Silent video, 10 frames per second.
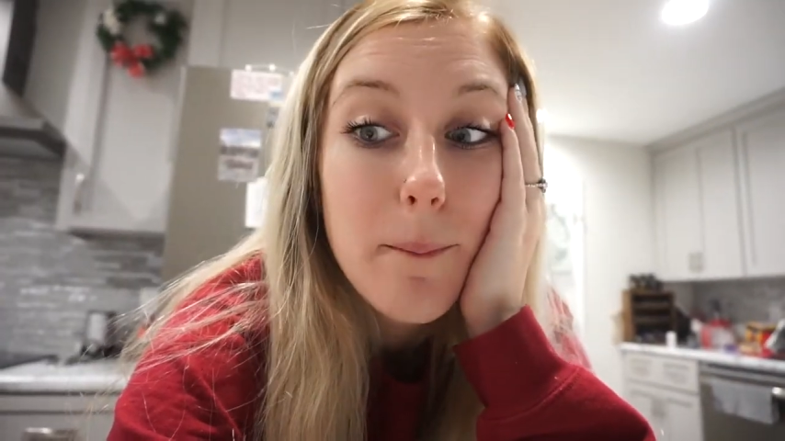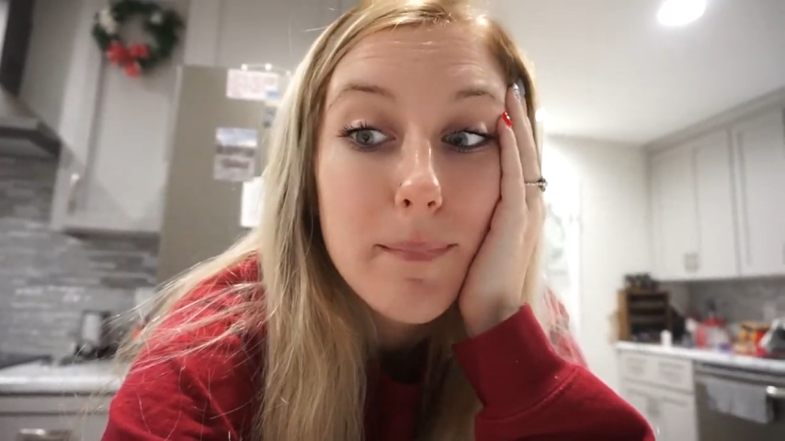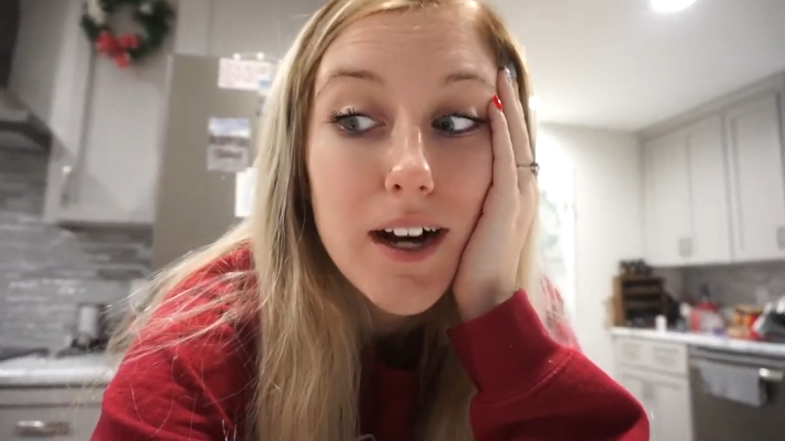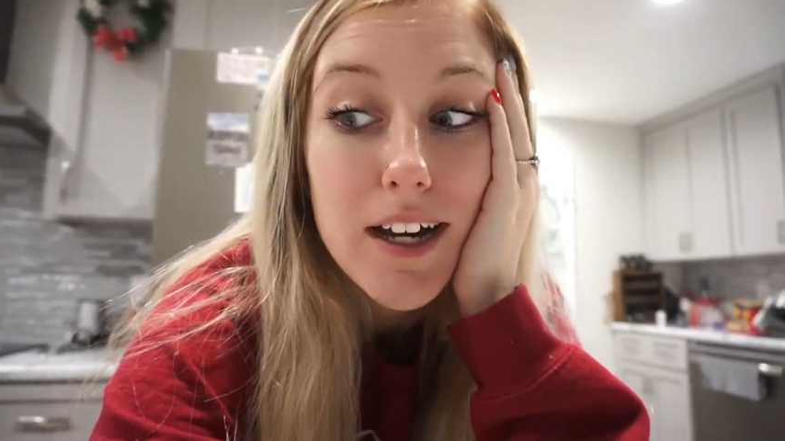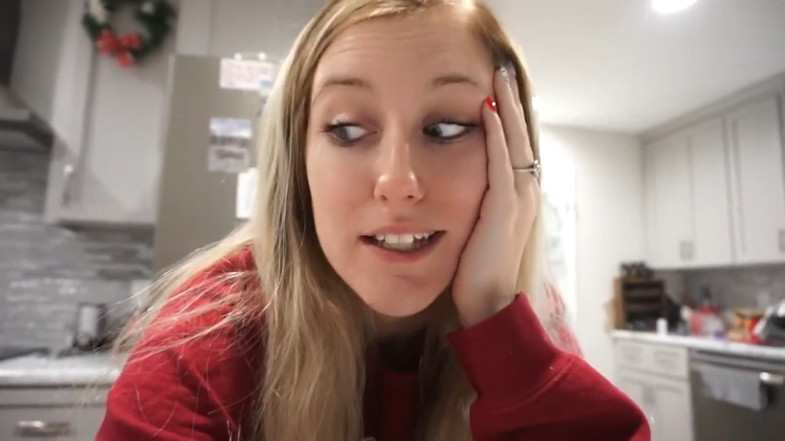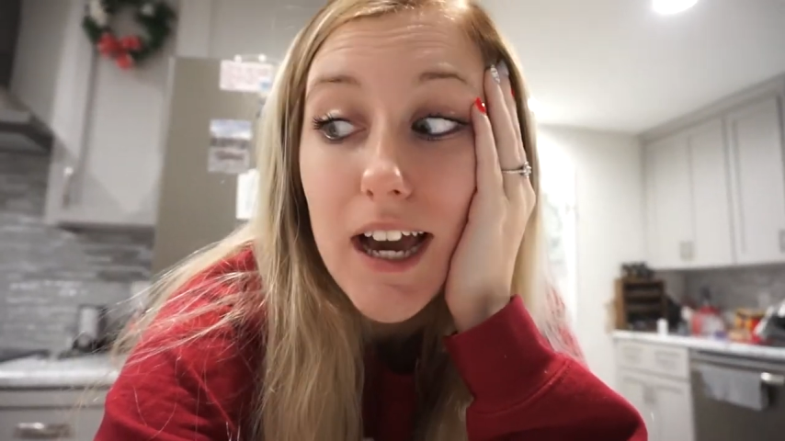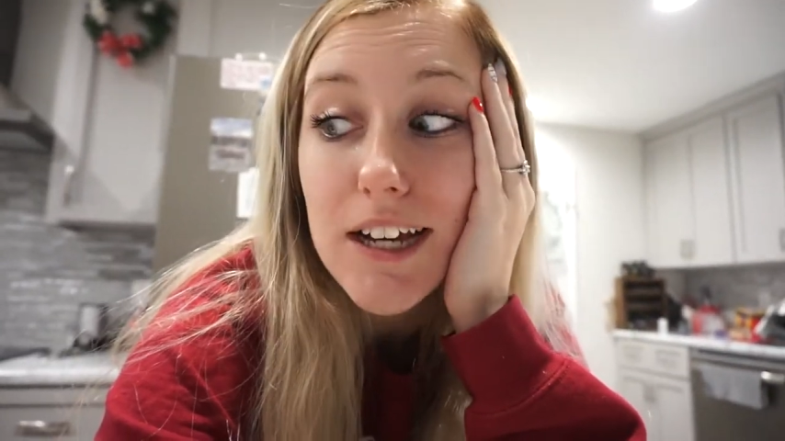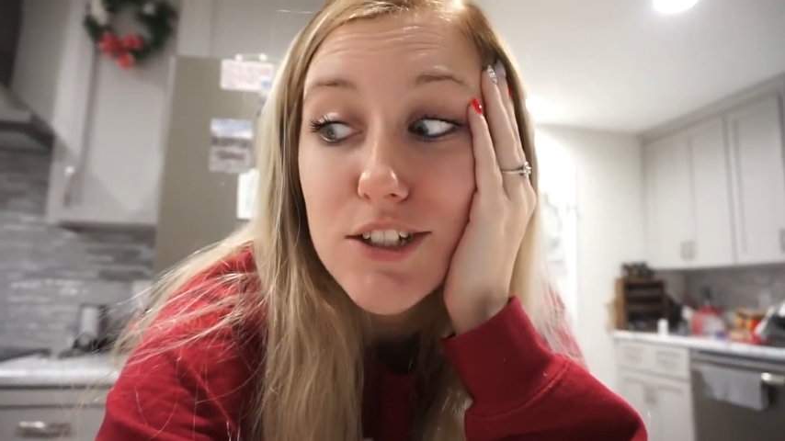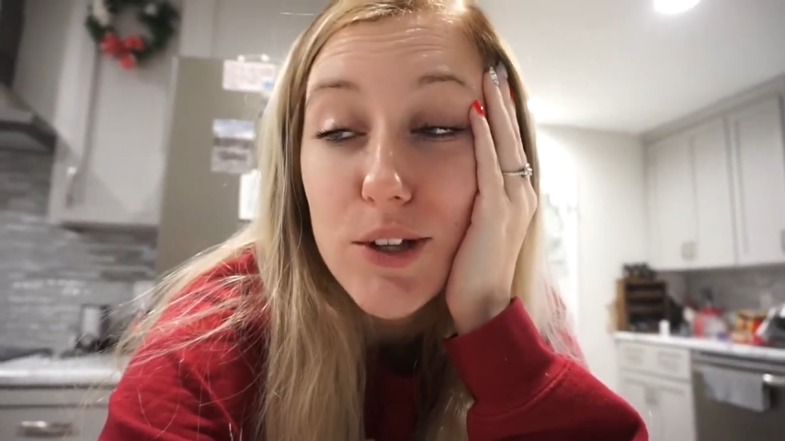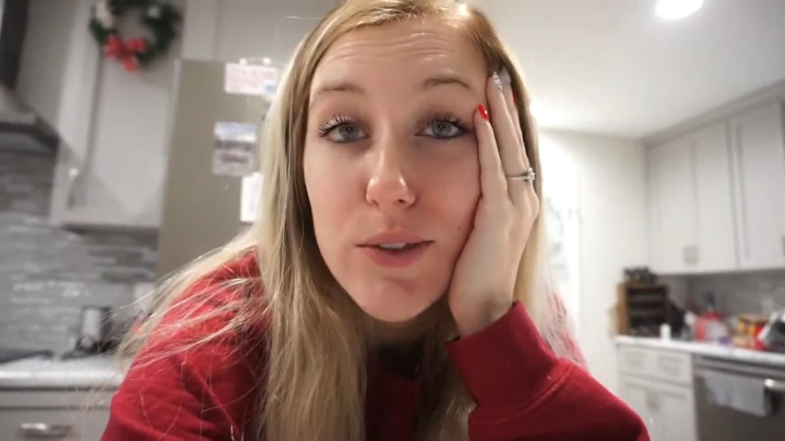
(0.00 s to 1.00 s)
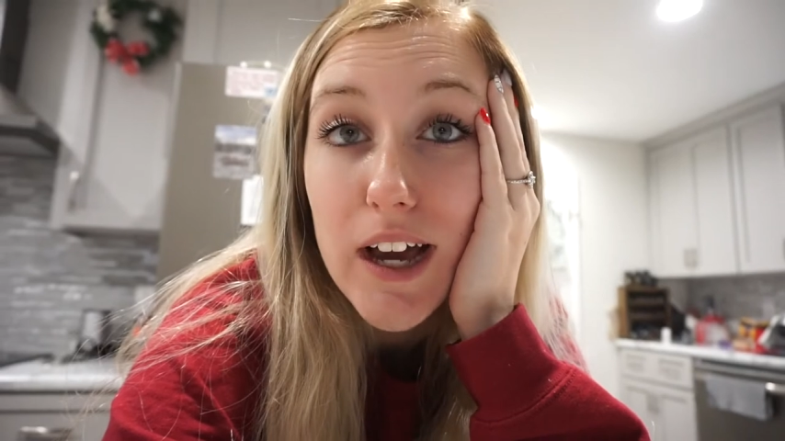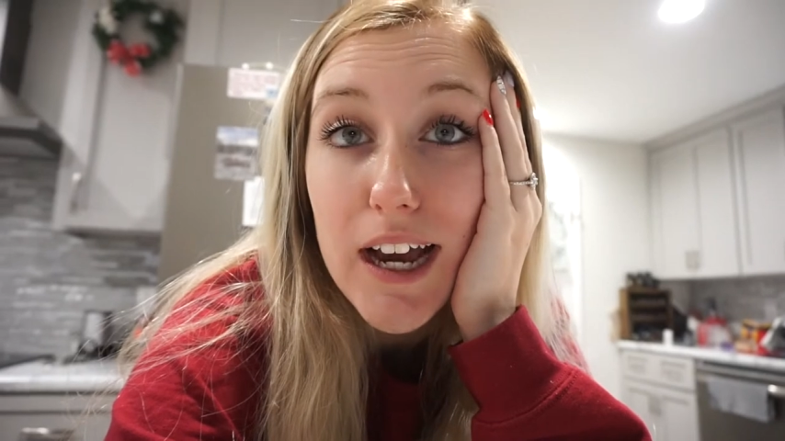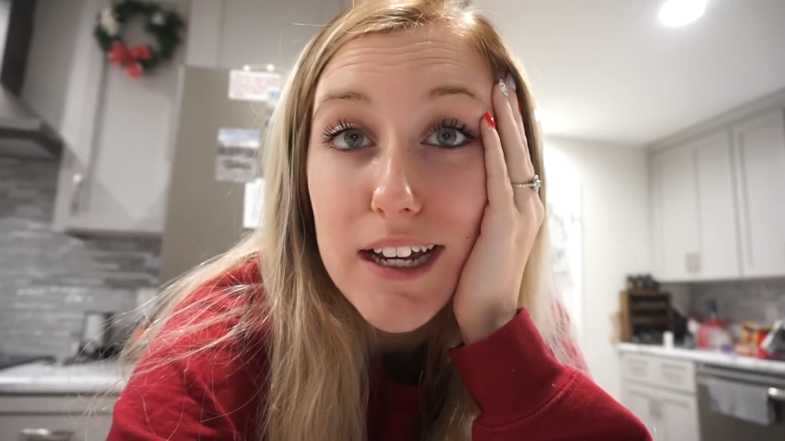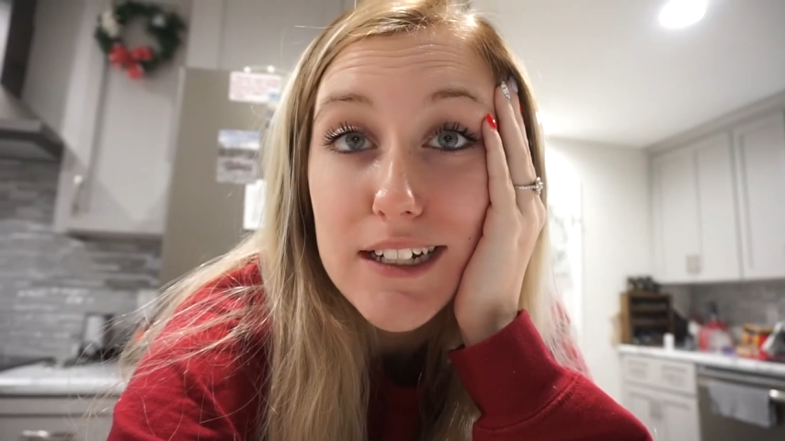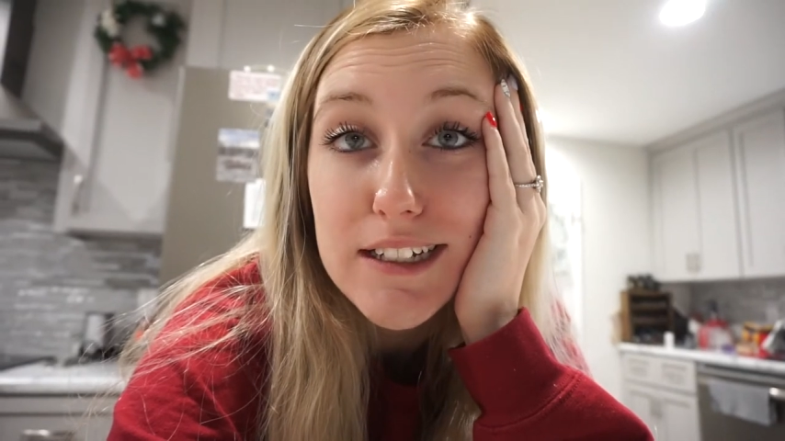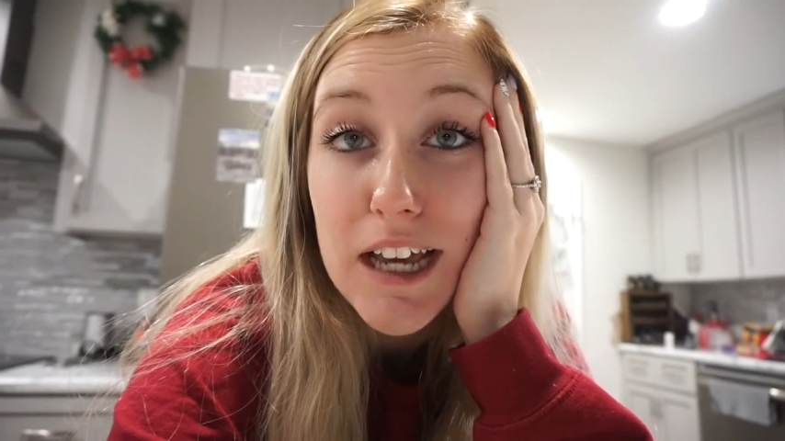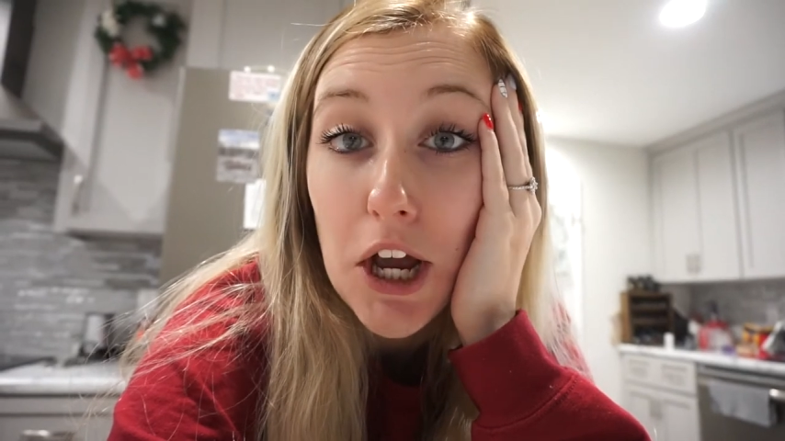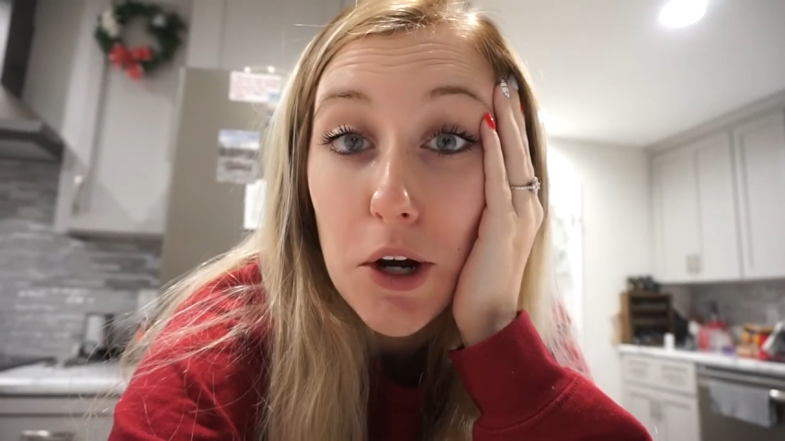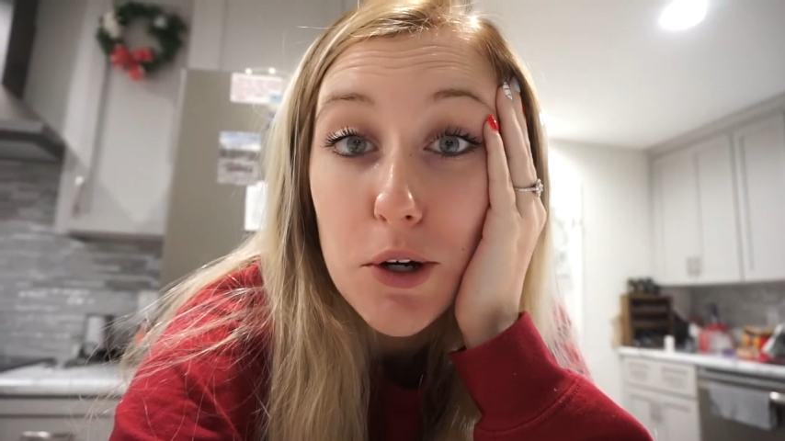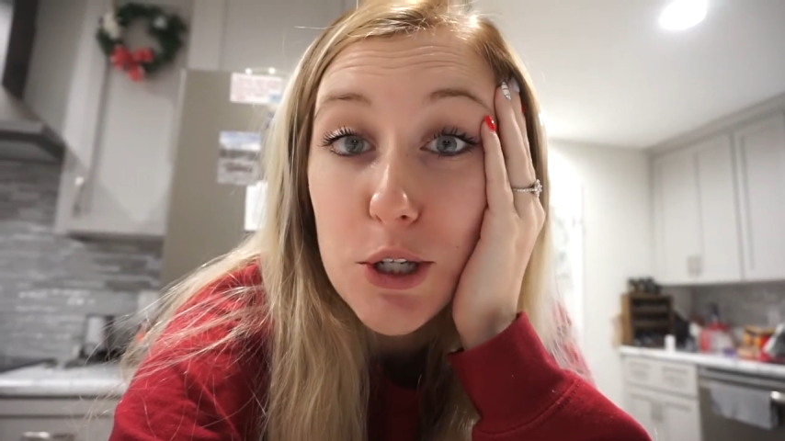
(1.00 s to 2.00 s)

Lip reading: But yeah, so that is how